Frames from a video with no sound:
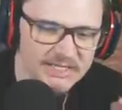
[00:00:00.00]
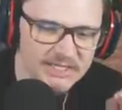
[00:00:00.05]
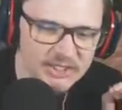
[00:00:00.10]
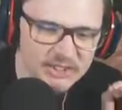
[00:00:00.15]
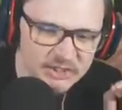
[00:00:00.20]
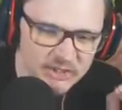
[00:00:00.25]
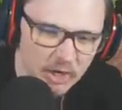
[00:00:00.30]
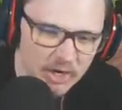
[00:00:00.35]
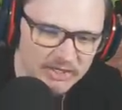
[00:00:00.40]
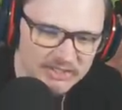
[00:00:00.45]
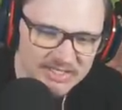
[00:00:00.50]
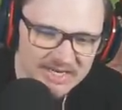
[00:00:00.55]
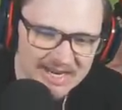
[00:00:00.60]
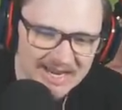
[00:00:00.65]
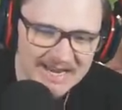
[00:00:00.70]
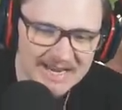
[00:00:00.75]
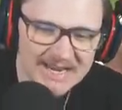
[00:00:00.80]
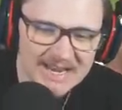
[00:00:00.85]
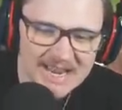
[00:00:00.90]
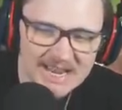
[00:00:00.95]
sucks.
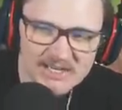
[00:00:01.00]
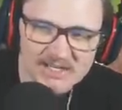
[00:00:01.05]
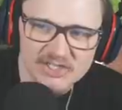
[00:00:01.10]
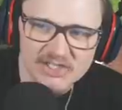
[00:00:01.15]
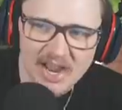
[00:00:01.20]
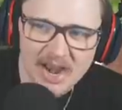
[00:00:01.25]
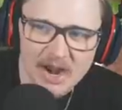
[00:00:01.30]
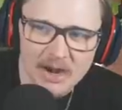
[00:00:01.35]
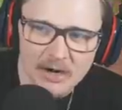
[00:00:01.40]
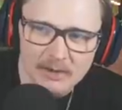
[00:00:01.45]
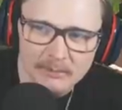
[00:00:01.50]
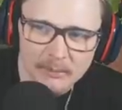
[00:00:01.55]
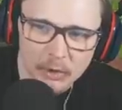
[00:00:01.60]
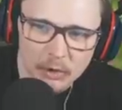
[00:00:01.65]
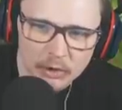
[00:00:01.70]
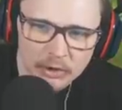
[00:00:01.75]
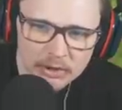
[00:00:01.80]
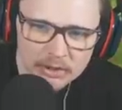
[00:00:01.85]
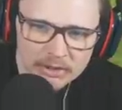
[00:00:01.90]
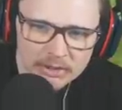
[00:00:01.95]
He is terrible.